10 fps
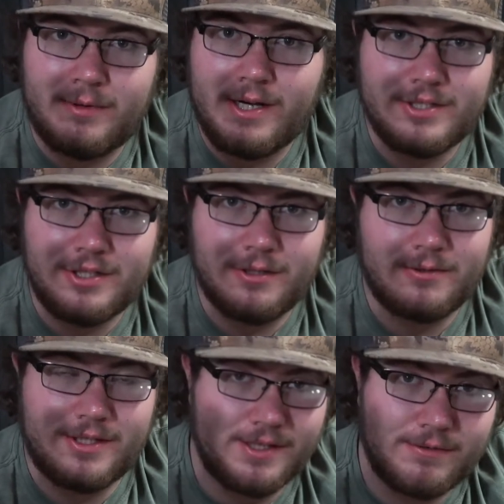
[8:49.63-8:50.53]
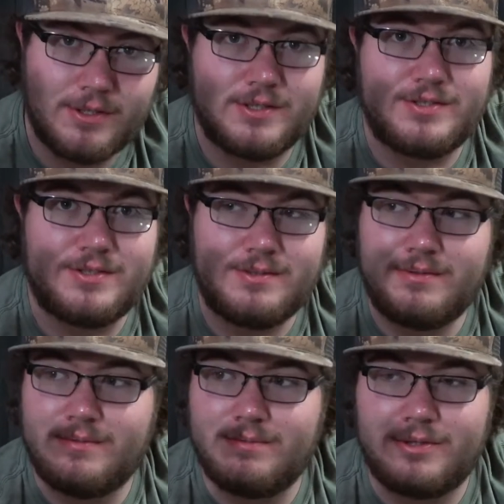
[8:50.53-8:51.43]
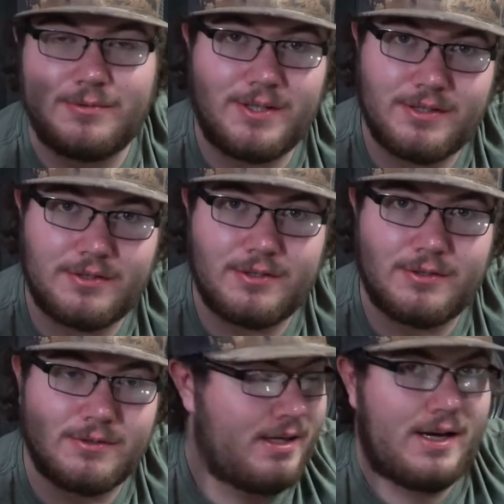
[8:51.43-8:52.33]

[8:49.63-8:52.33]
ratio difference between the two.